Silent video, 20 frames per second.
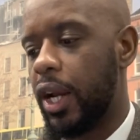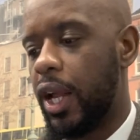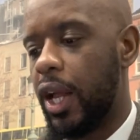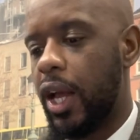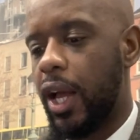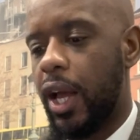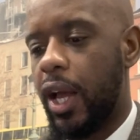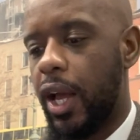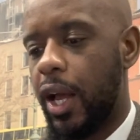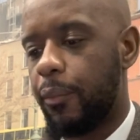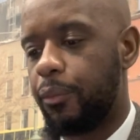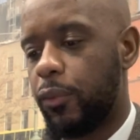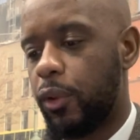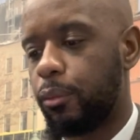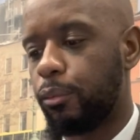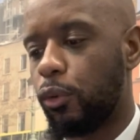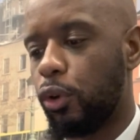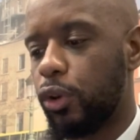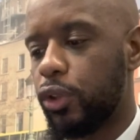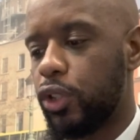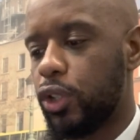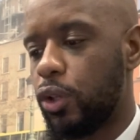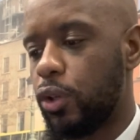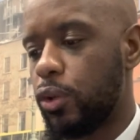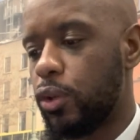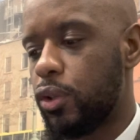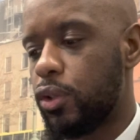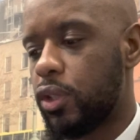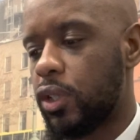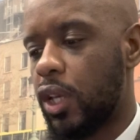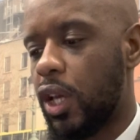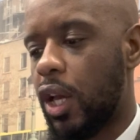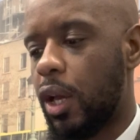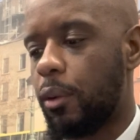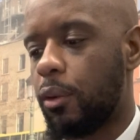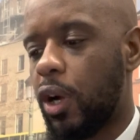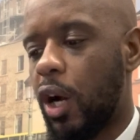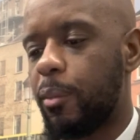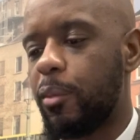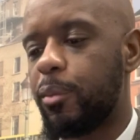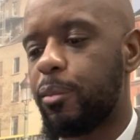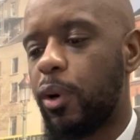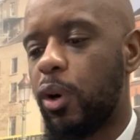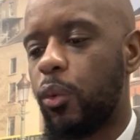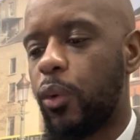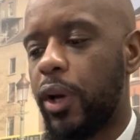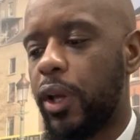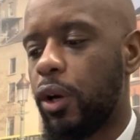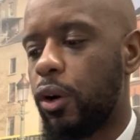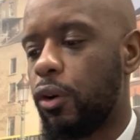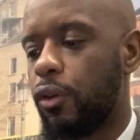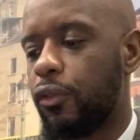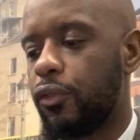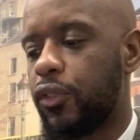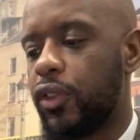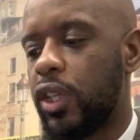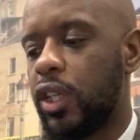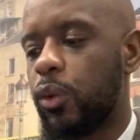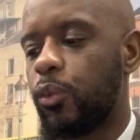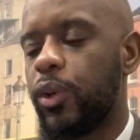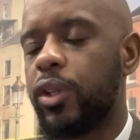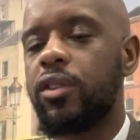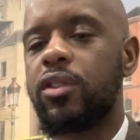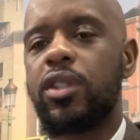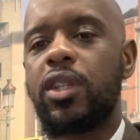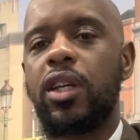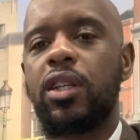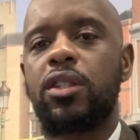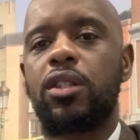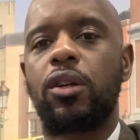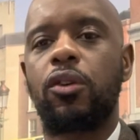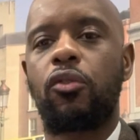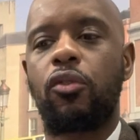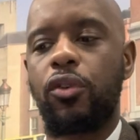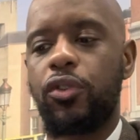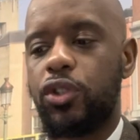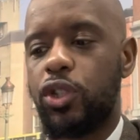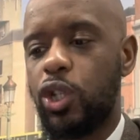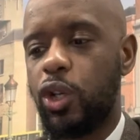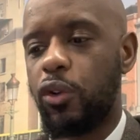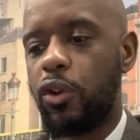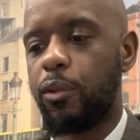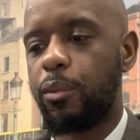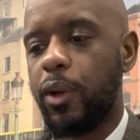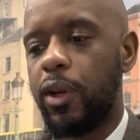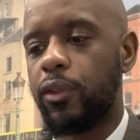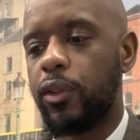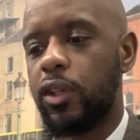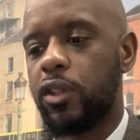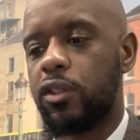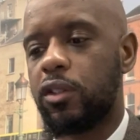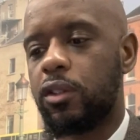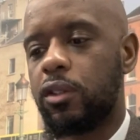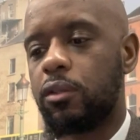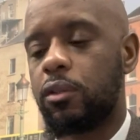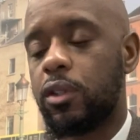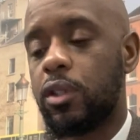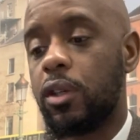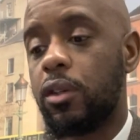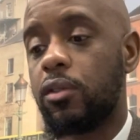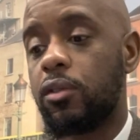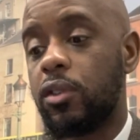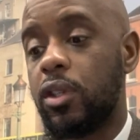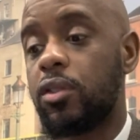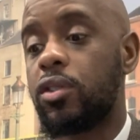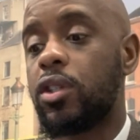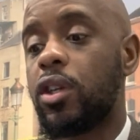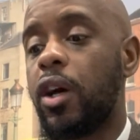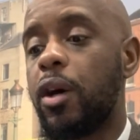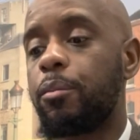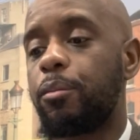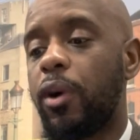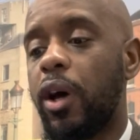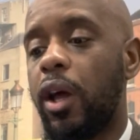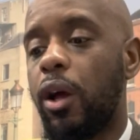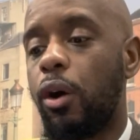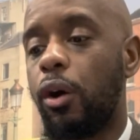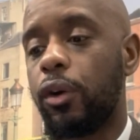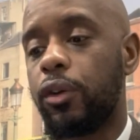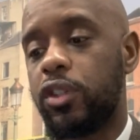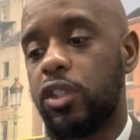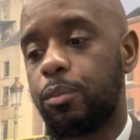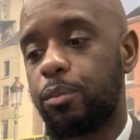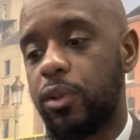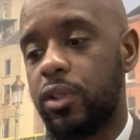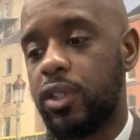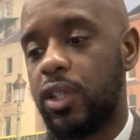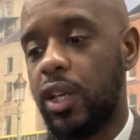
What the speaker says: More news coming by way of the wind sector across Europe, and this time by Octopus